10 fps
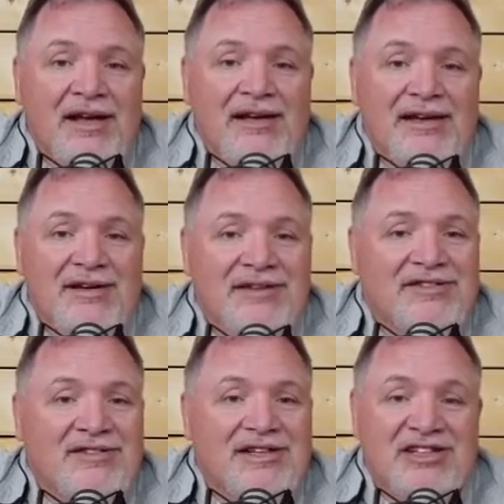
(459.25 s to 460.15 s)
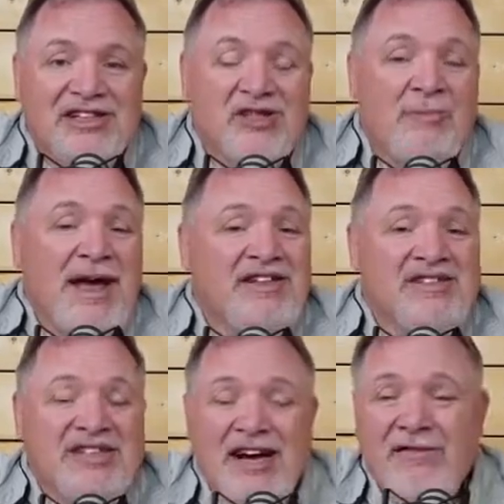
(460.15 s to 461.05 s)
is it expands
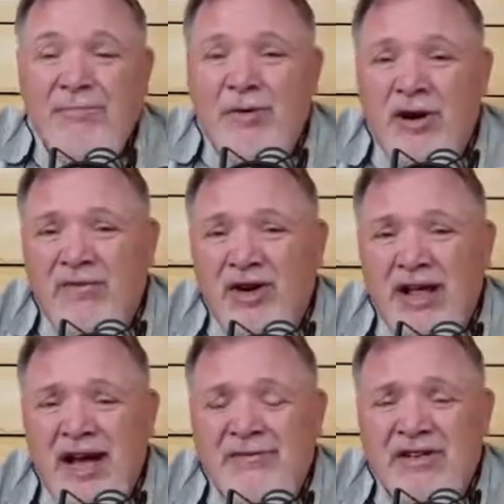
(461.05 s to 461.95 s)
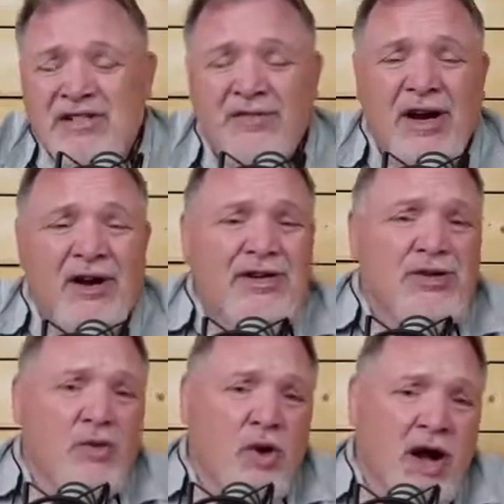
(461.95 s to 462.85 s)
into every part of our life and it's very
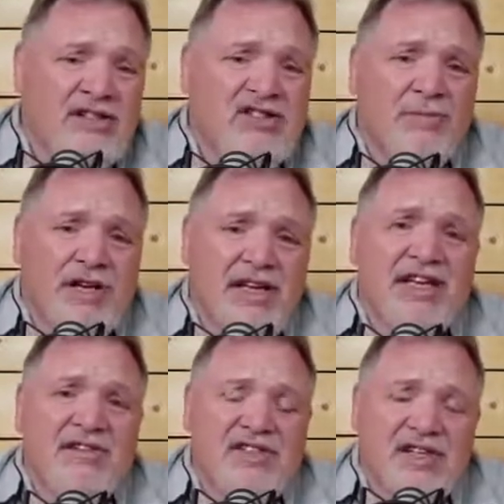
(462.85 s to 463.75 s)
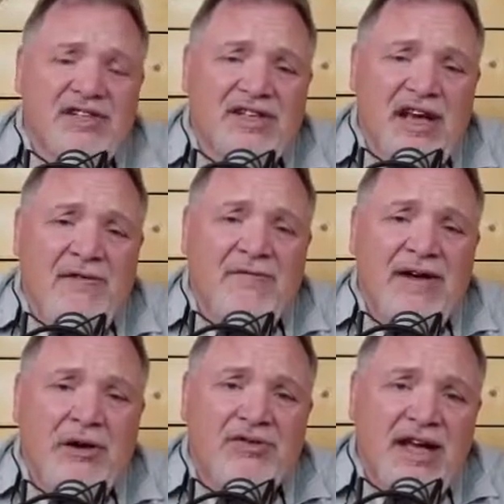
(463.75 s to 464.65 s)
nuanced, but it gives us a
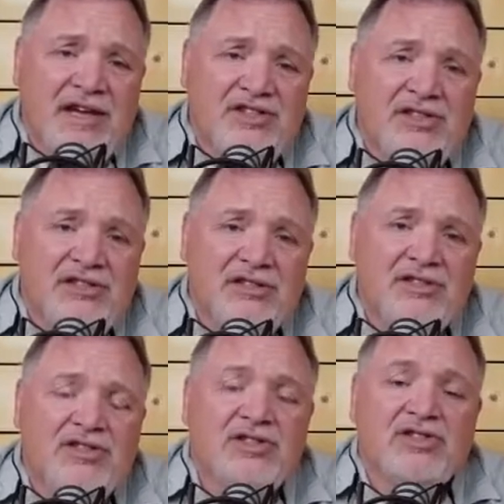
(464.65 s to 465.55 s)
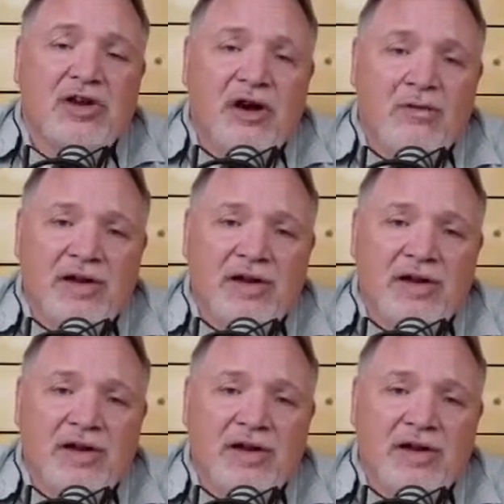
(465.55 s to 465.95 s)
foundation to start